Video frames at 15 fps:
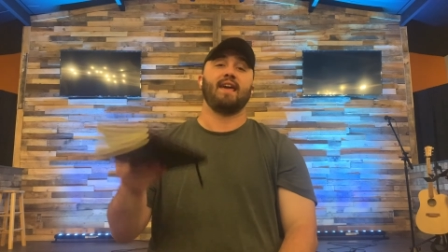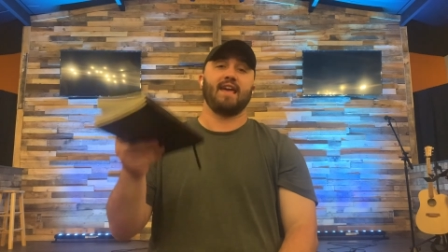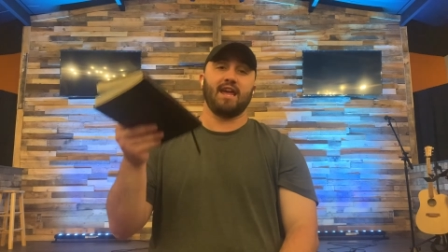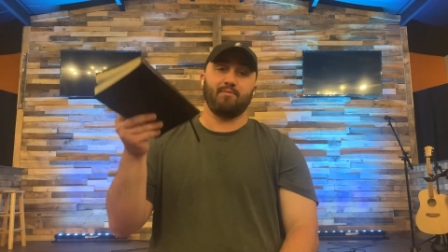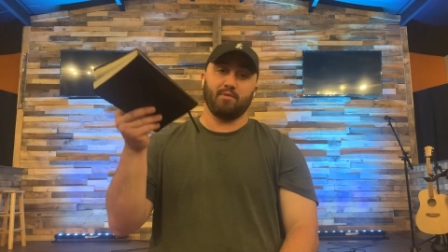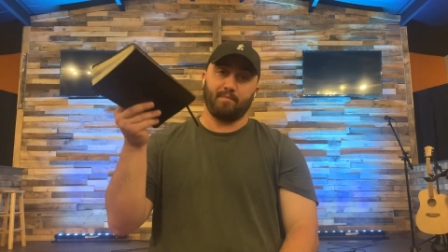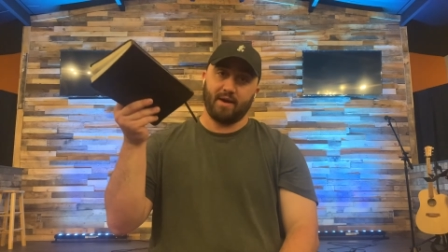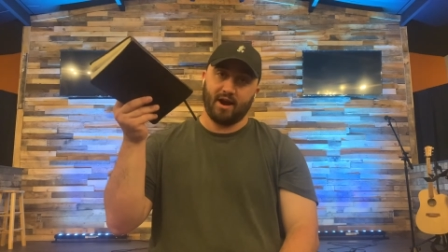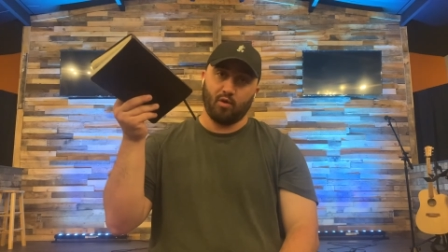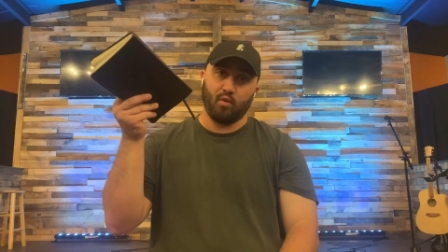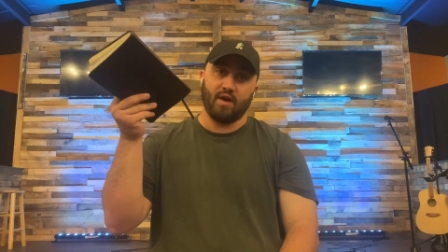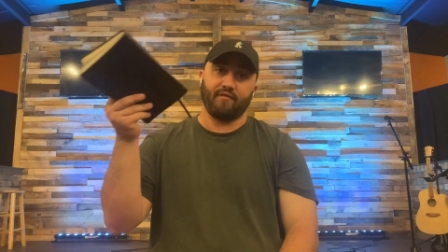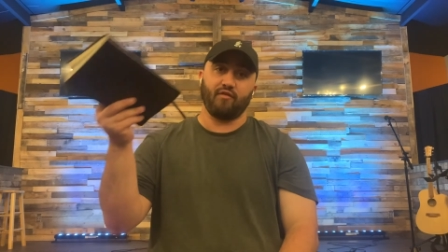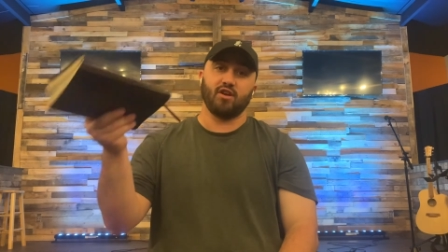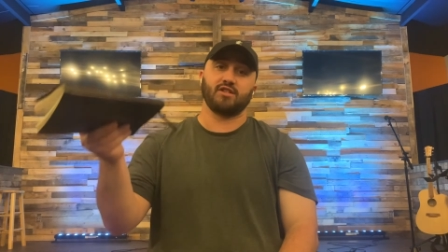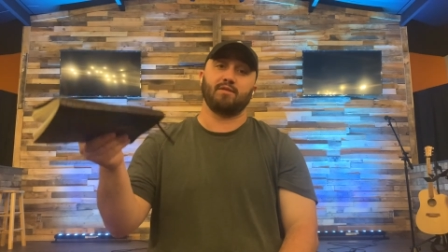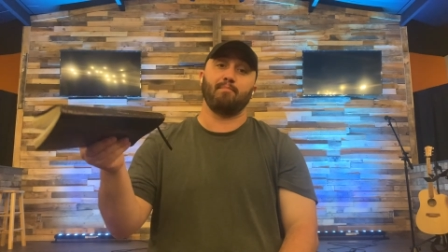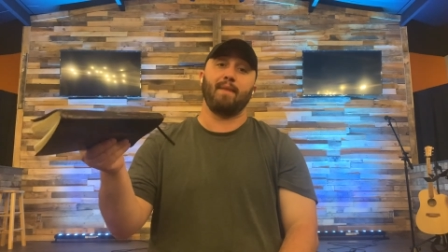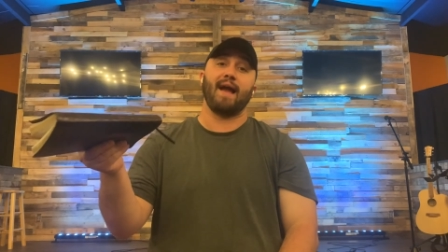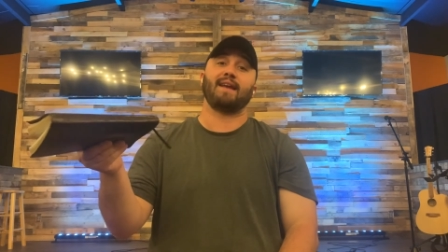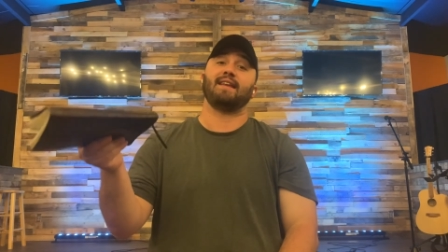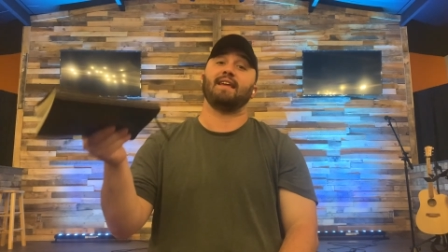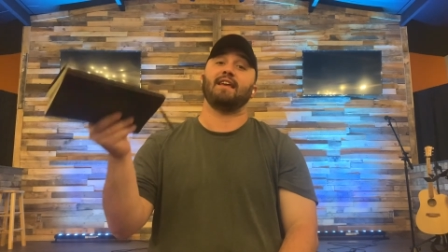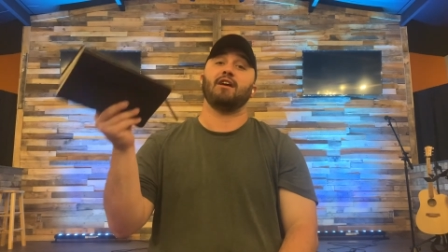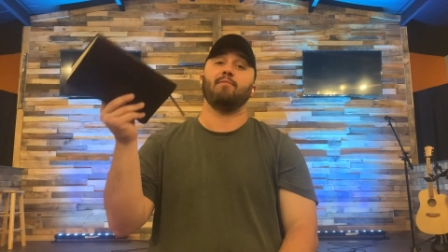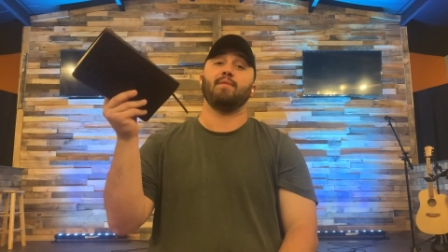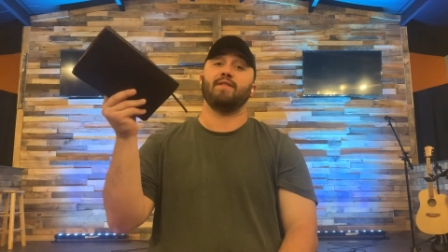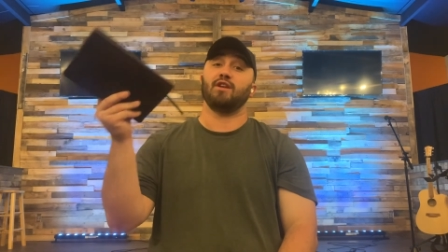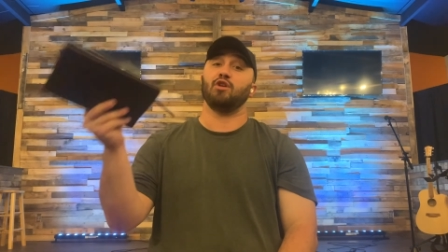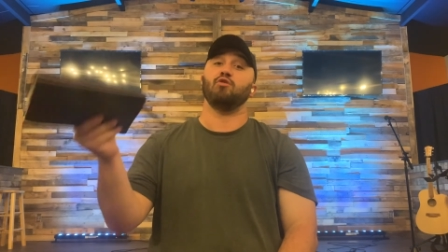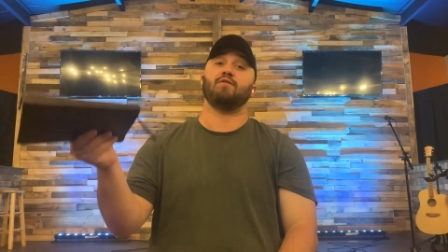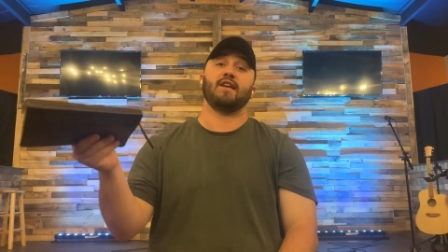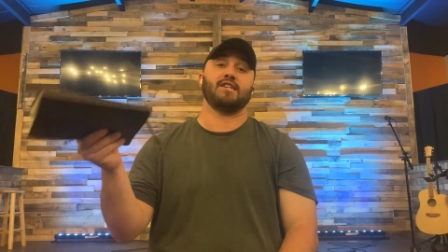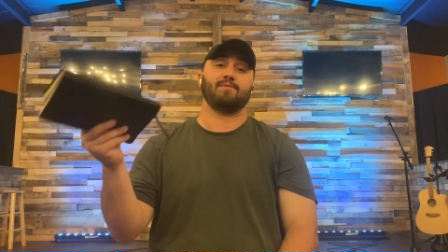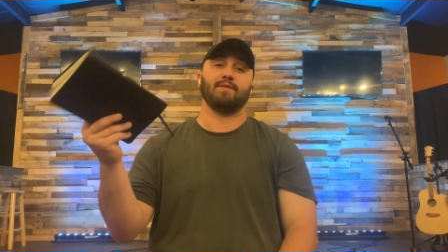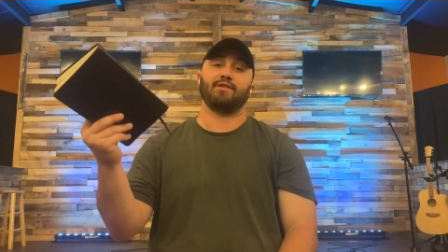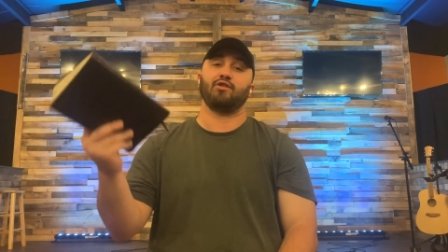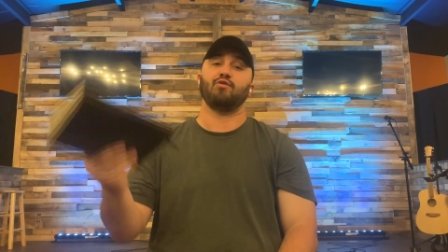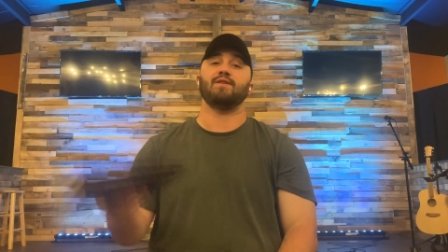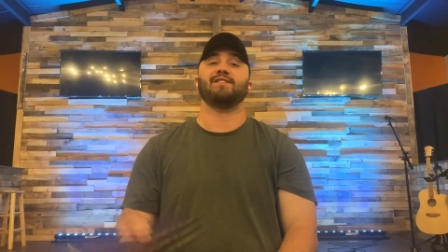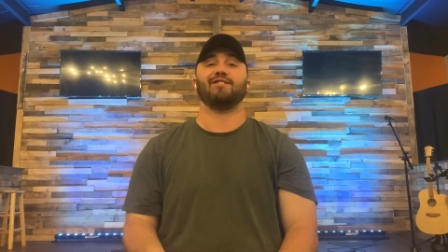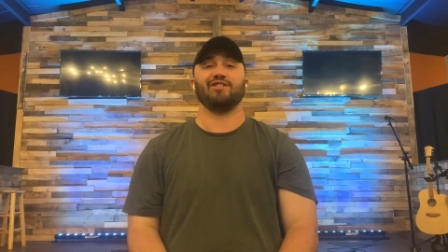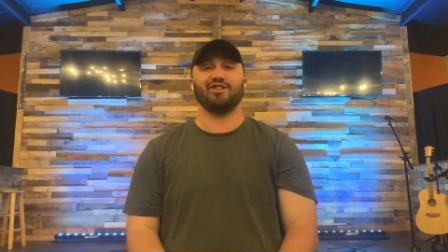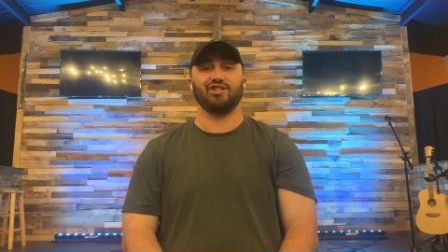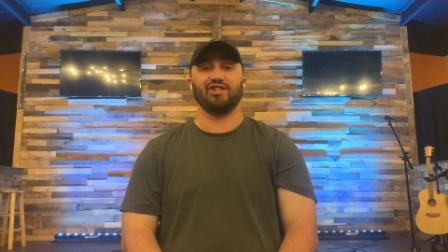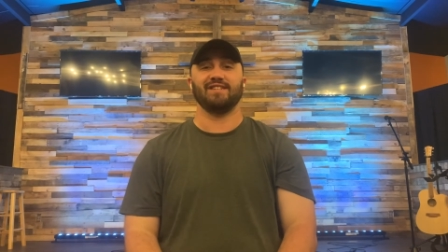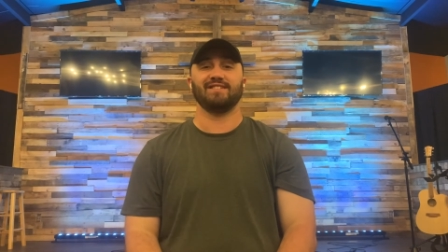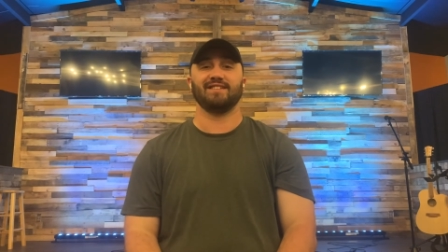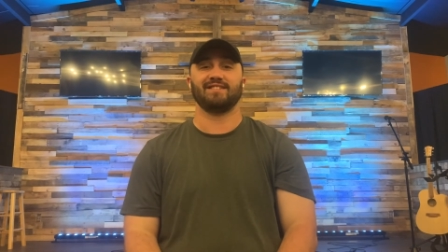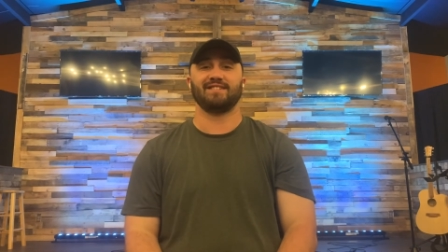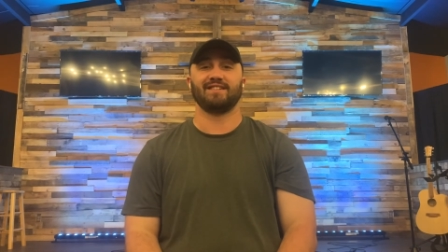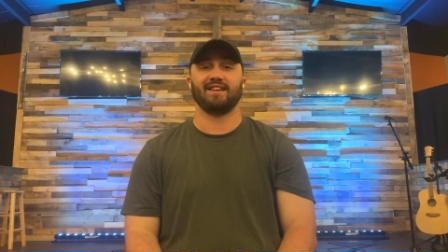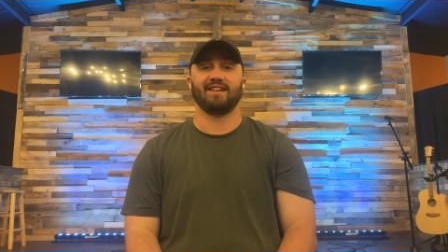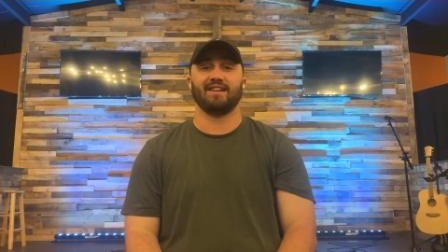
he prepared a way for us to back to him in the New Testament through his son Jesus.